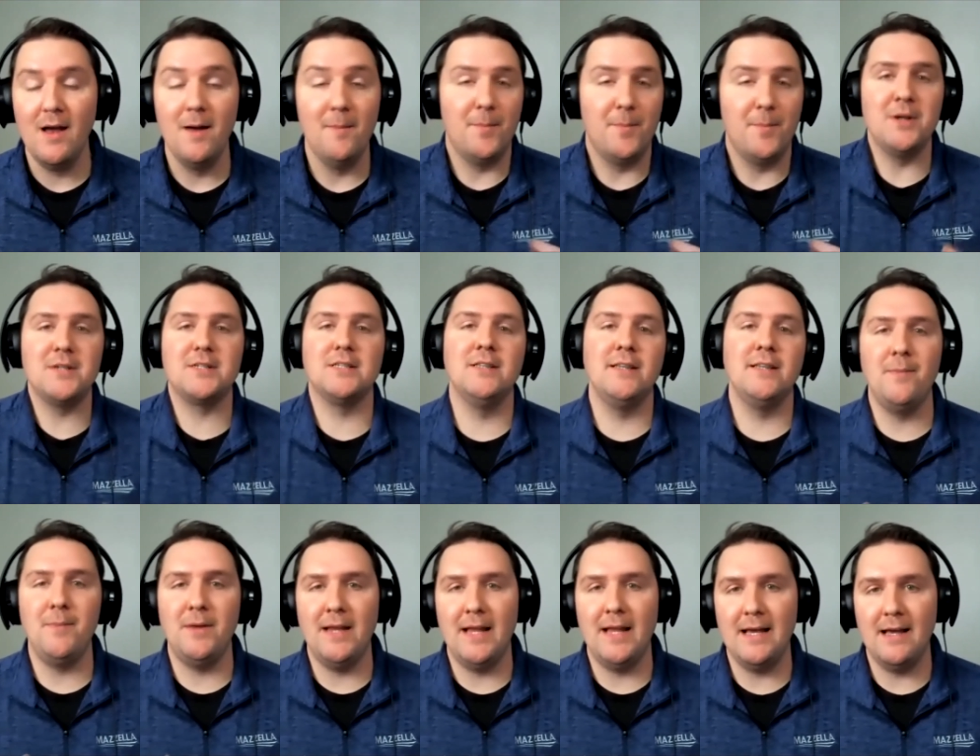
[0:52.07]
Personally, I
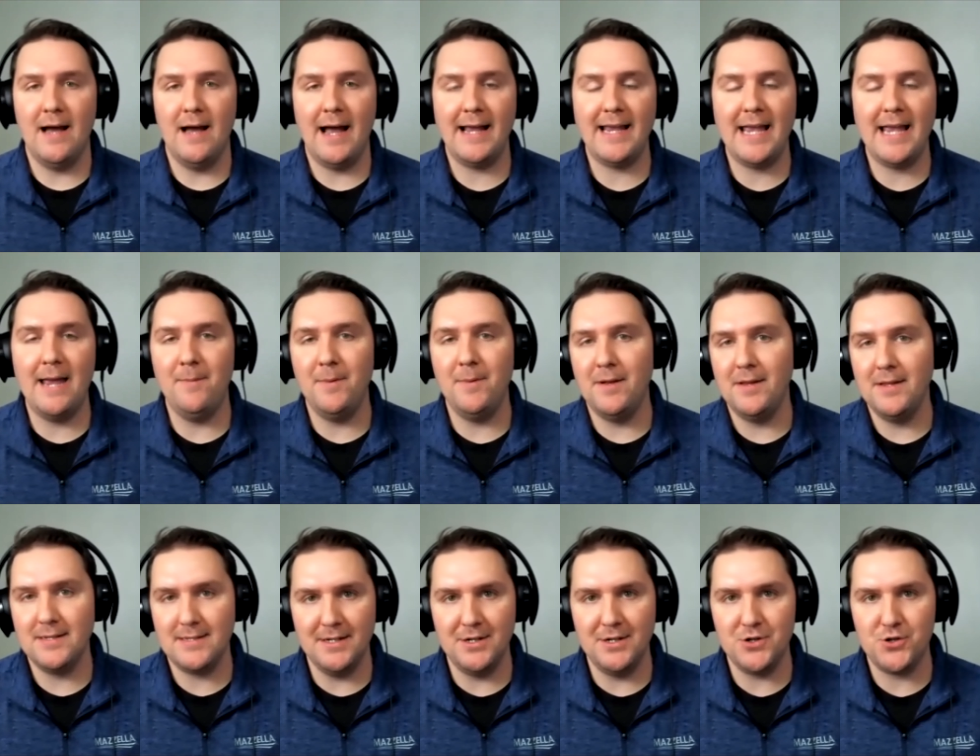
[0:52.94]
mean, I came into
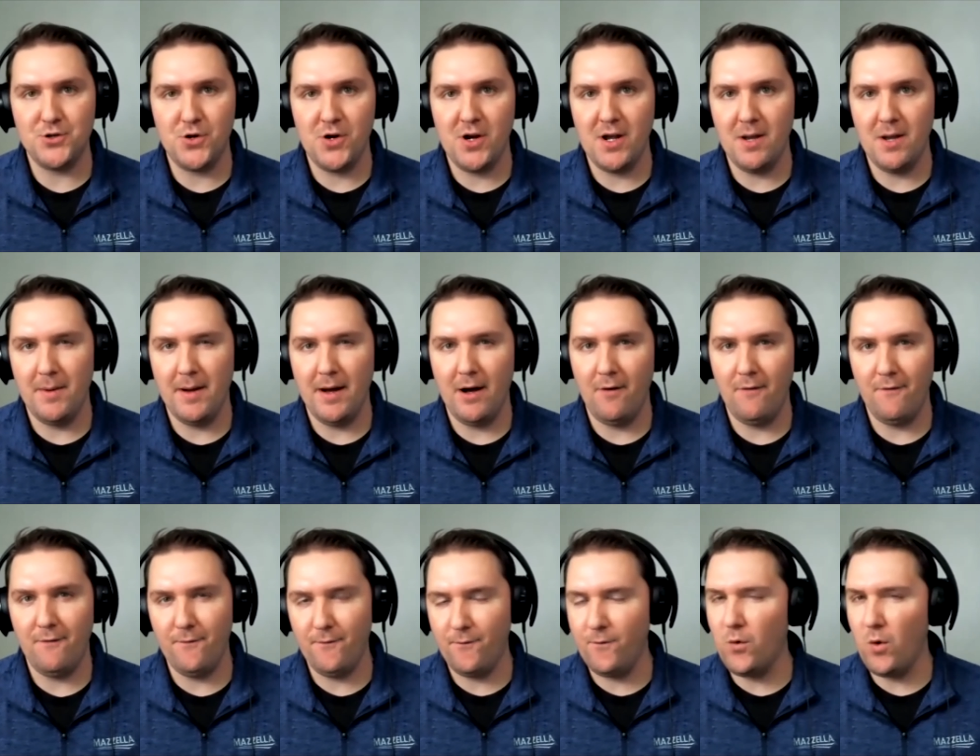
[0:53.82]
this industry about
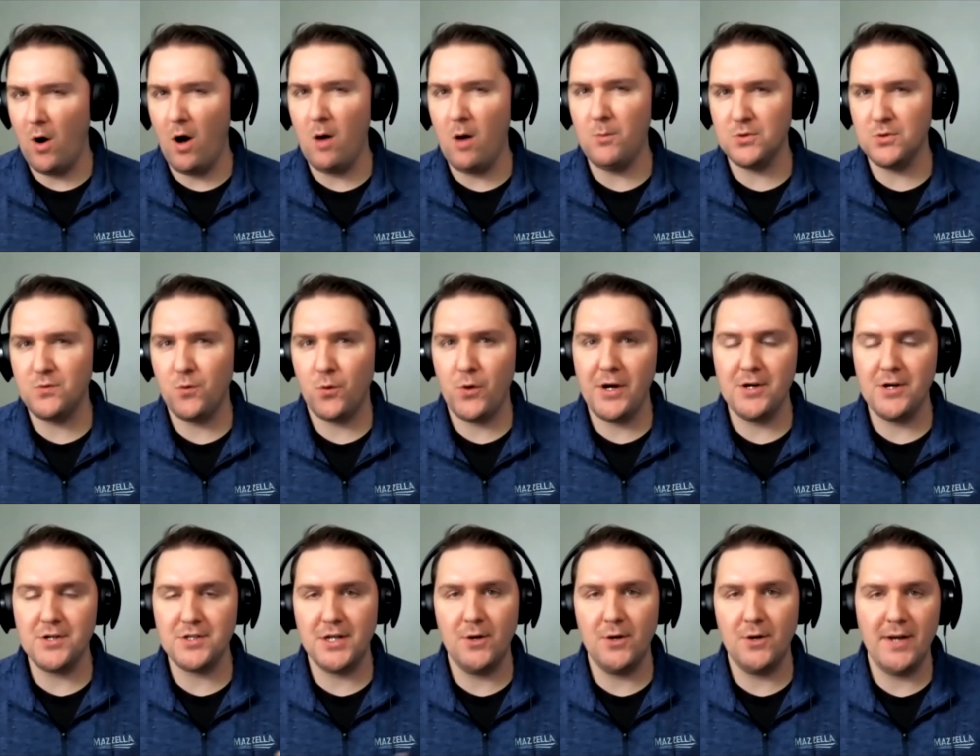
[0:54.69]
four, almost four
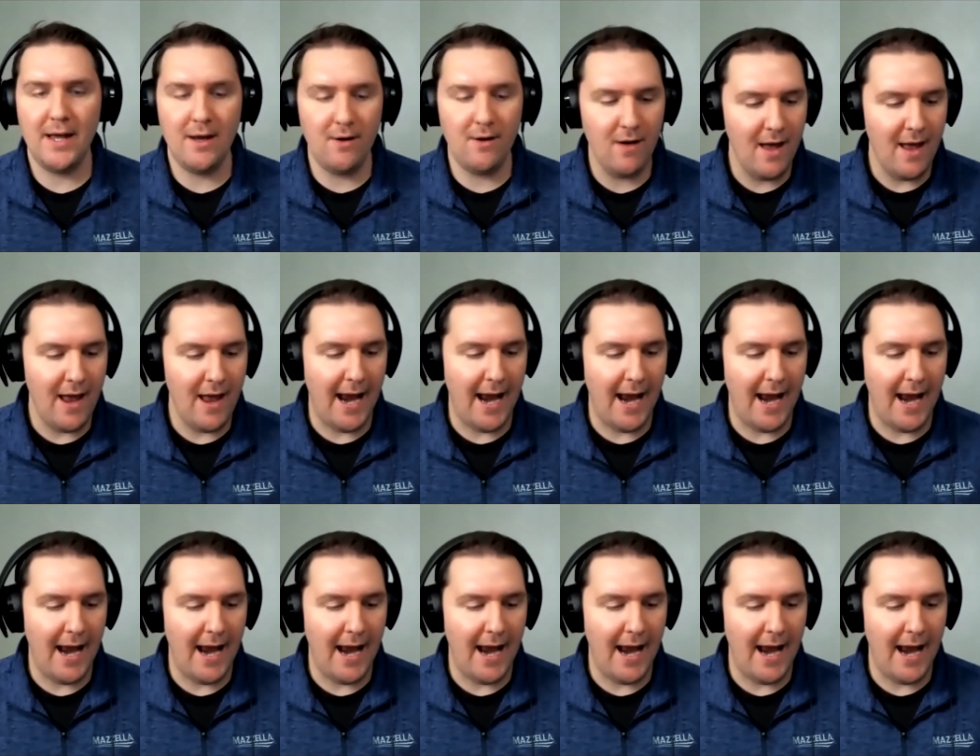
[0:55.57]
years ago now,